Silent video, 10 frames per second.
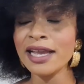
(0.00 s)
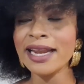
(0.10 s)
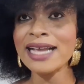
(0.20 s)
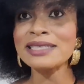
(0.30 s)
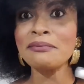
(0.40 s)

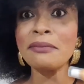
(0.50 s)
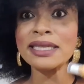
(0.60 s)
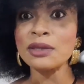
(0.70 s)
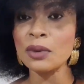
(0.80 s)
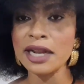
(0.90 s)
it doesn't
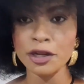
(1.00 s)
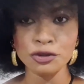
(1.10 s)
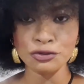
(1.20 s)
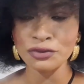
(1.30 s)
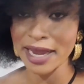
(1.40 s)
matter what I
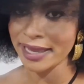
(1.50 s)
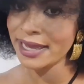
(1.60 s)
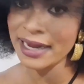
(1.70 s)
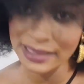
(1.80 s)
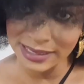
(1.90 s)
do, I
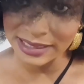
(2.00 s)
can't